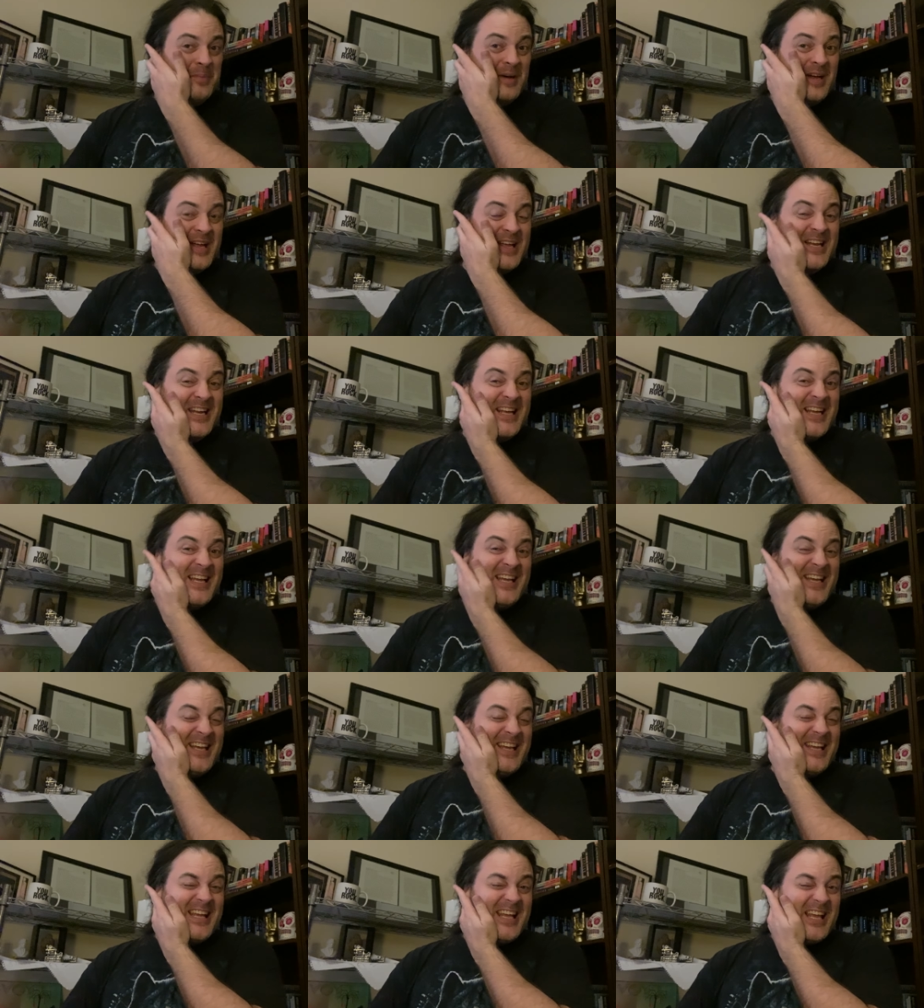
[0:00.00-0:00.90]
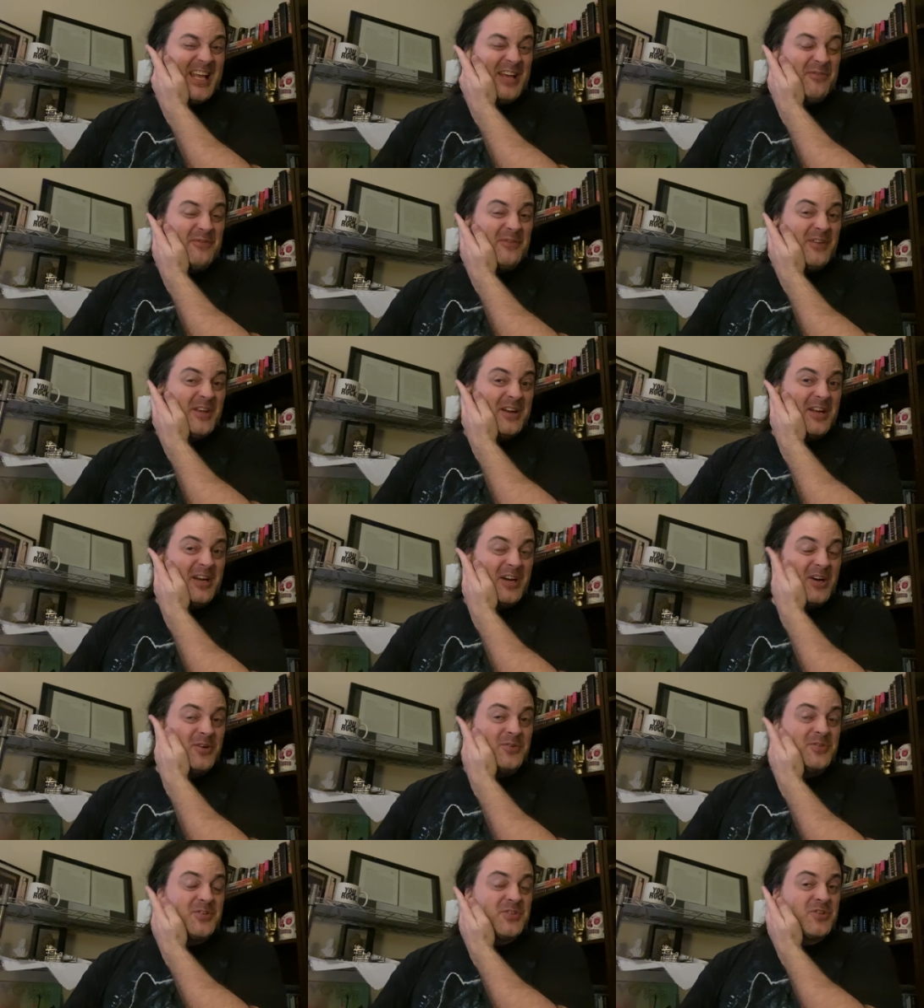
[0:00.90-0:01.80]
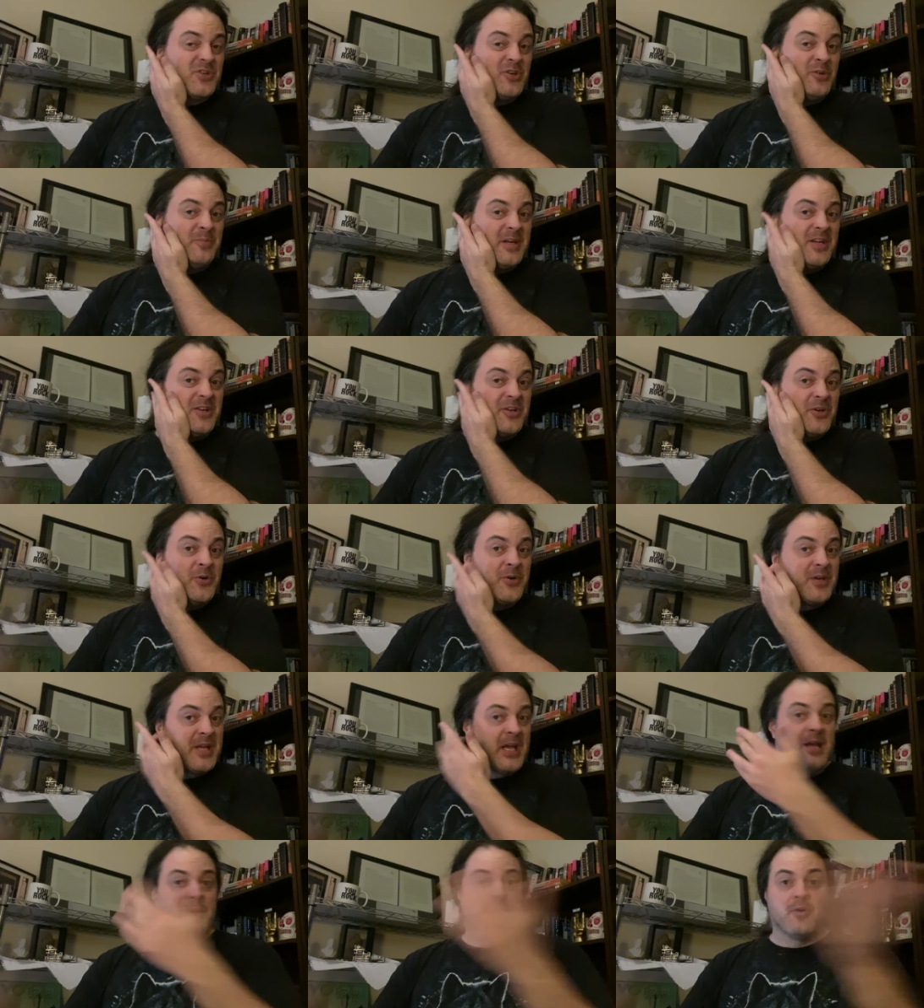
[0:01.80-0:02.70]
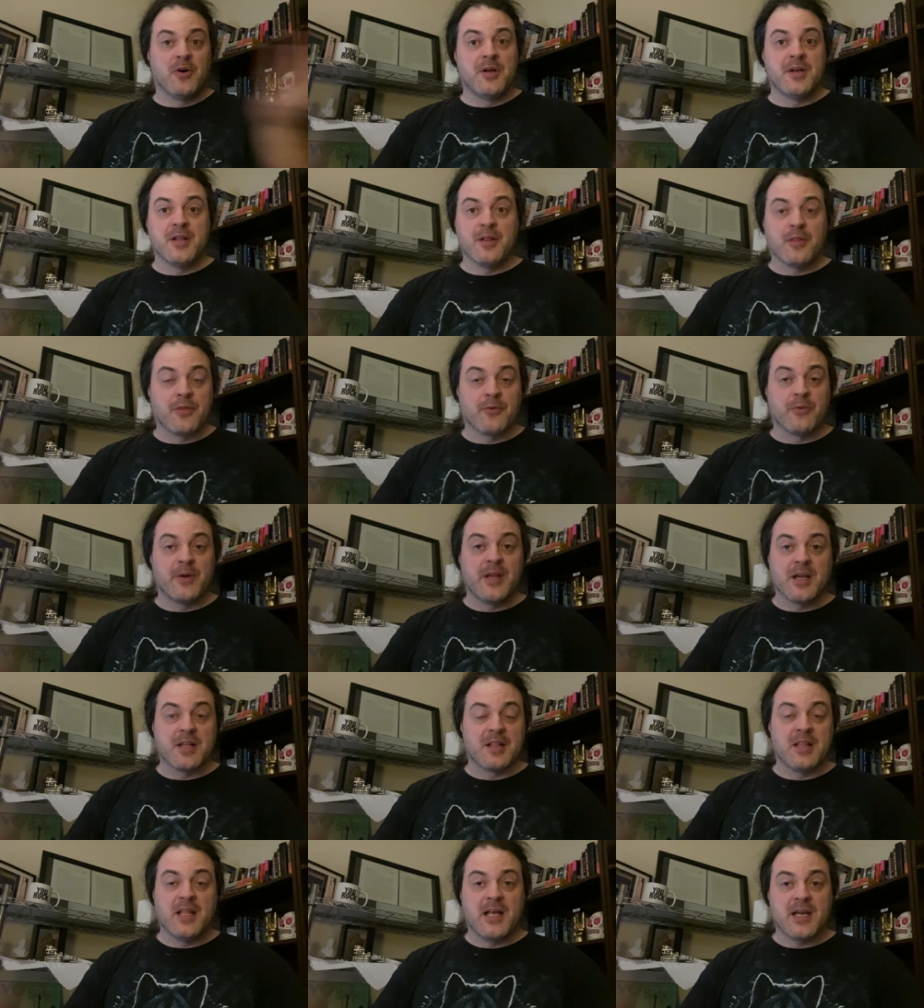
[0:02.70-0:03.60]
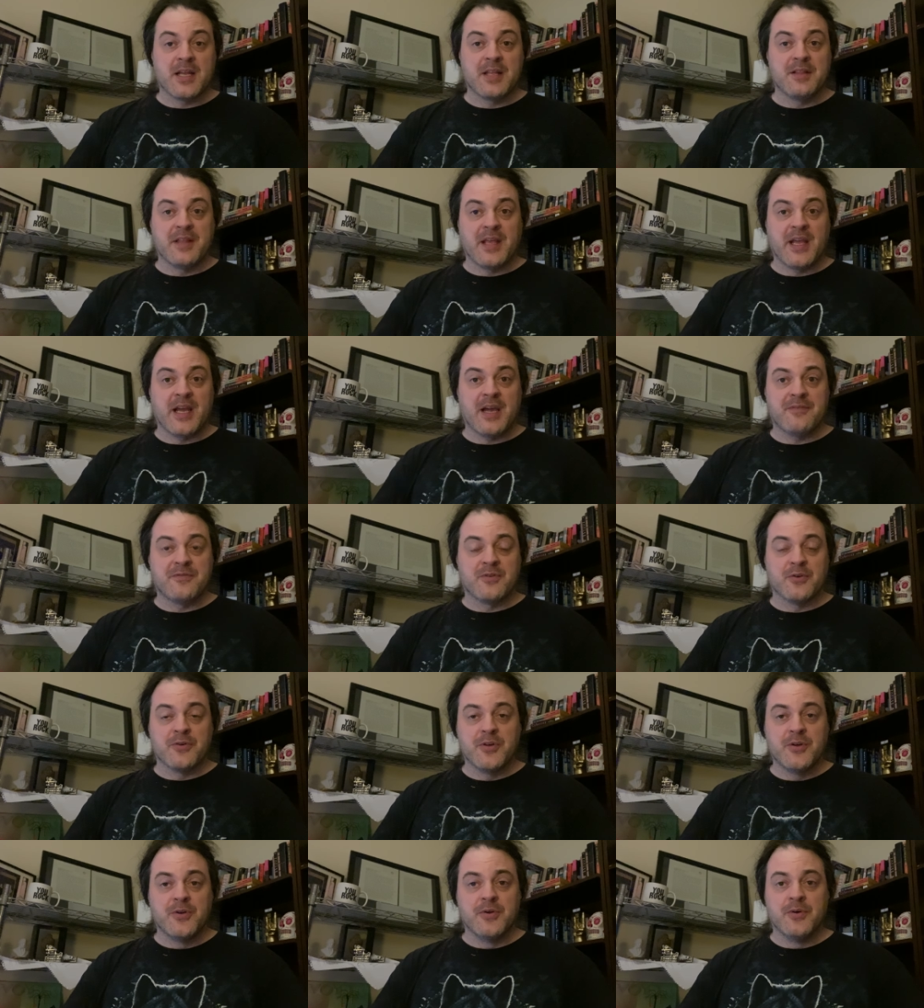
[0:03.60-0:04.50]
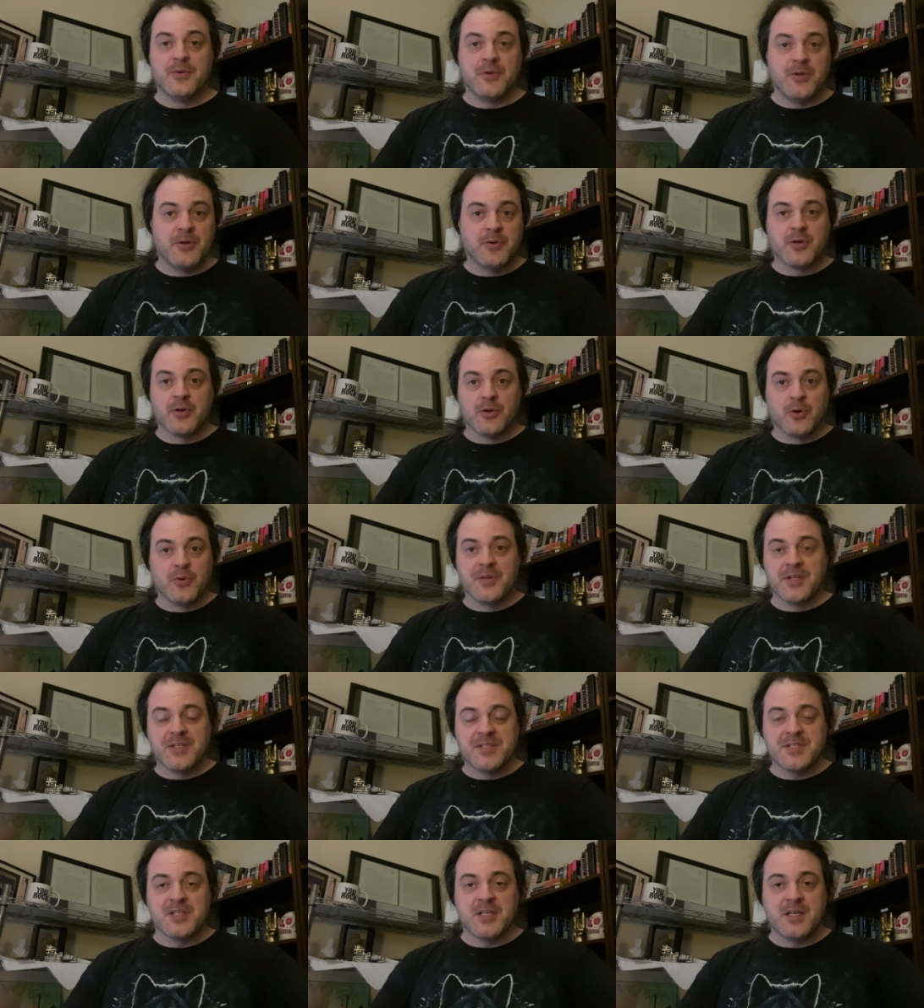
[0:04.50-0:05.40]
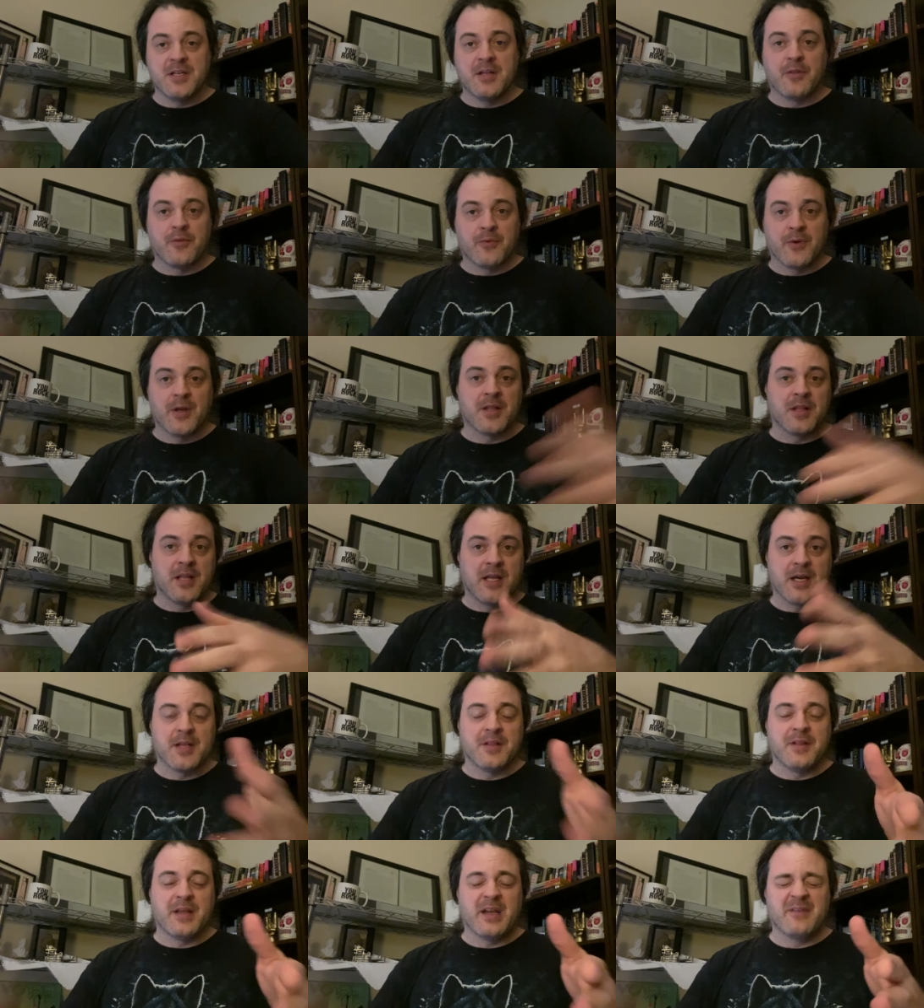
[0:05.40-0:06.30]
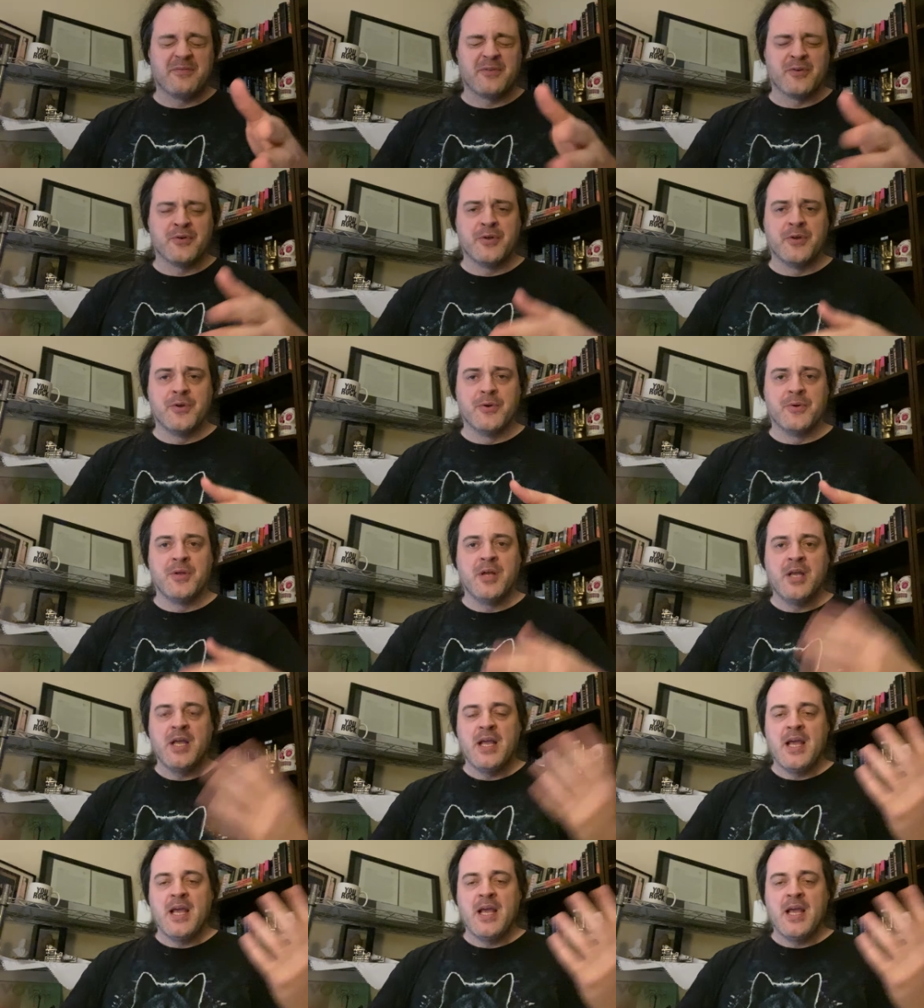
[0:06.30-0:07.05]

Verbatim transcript: But if you know Scooby Doo came on at three o'clock in the afternoon, you could only see it at three o'clock in the afternoon.